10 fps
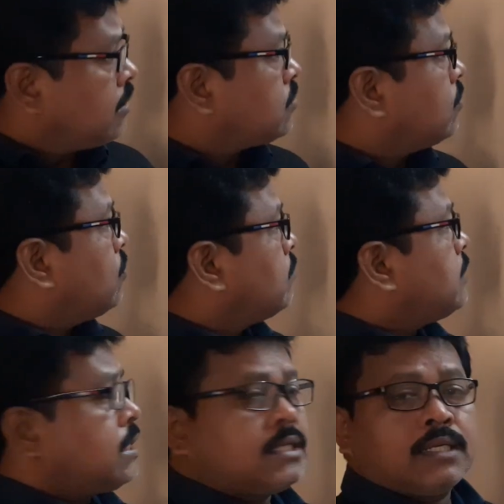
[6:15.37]
So hope
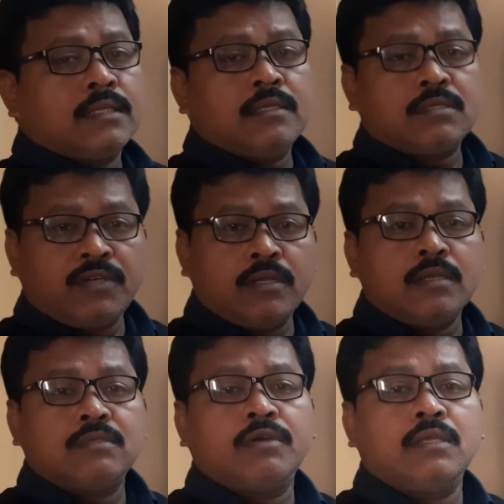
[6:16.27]
that this video
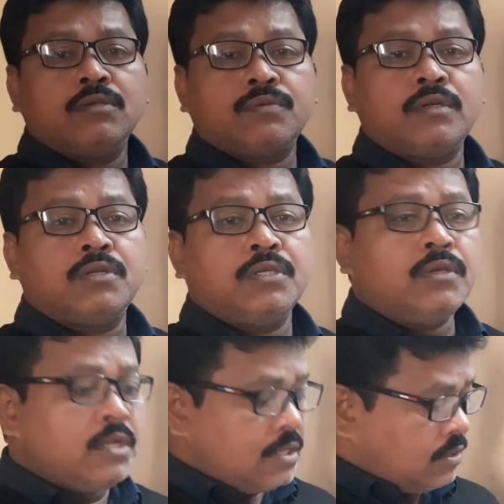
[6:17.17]
is very useful to
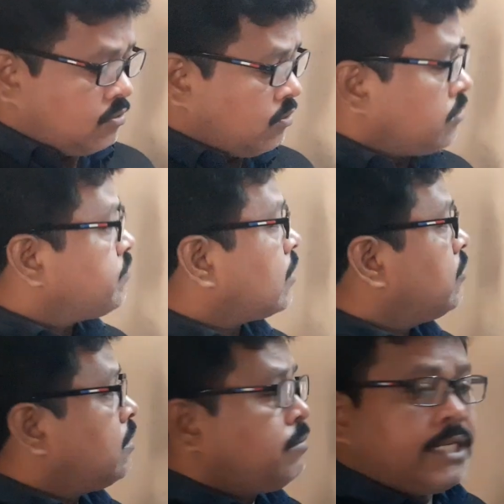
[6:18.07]
you. So
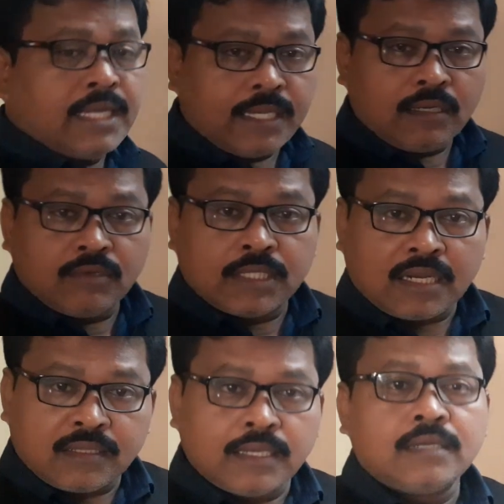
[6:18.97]
we'll meet again with
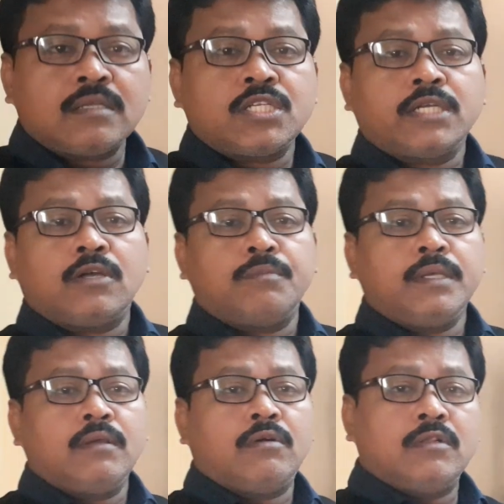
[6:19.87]
another interesting
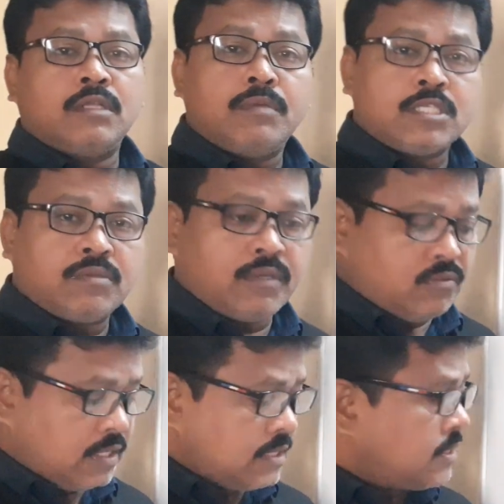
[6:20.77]
topic. All the best for
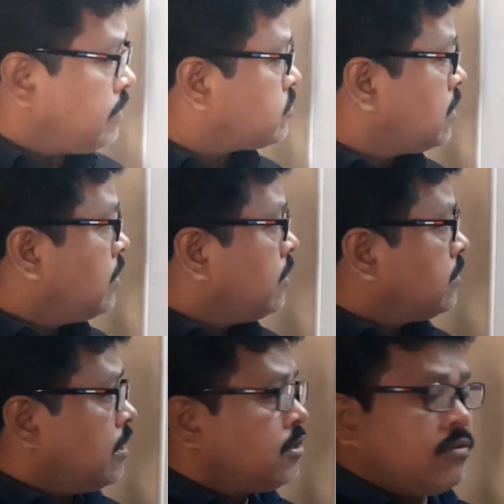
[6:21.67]
your exams.
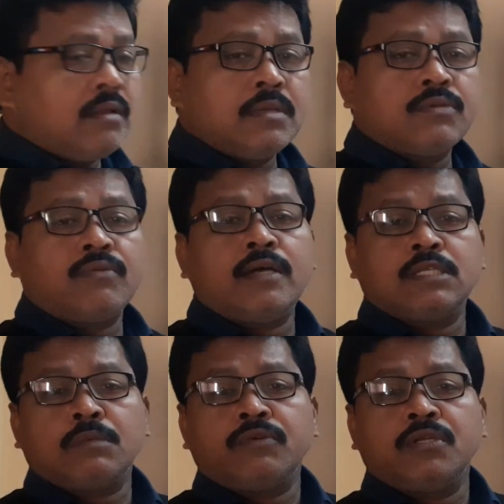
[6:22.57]
Thank you very much for
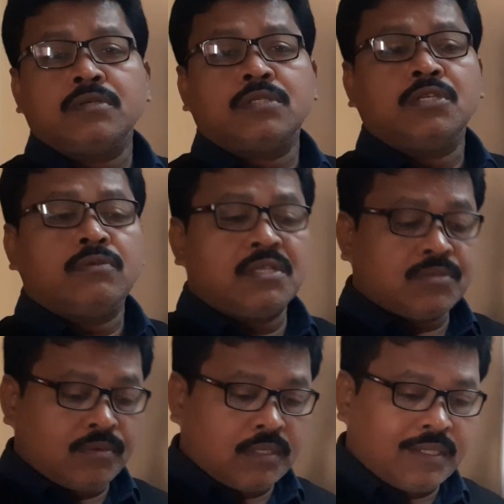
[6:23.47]
watching my video. See you very
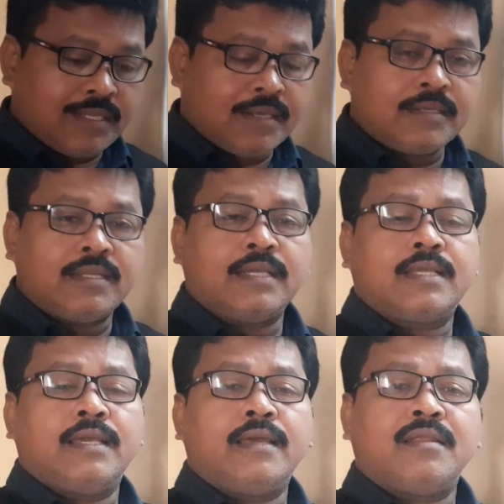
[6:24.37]
soon. Till then, take
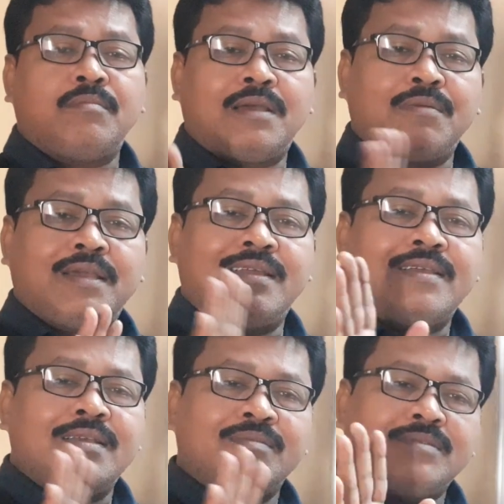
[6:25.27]
care. Bye-bye.
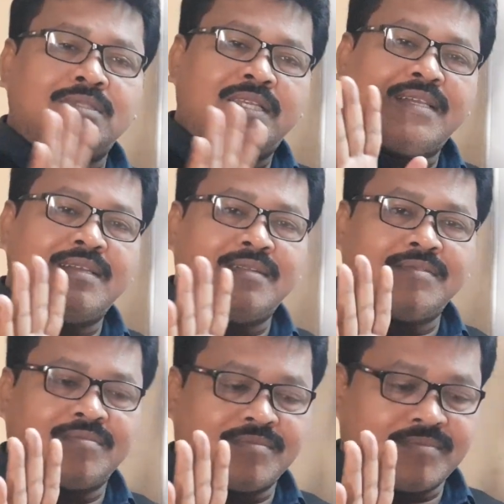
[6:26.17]
Jai Hind.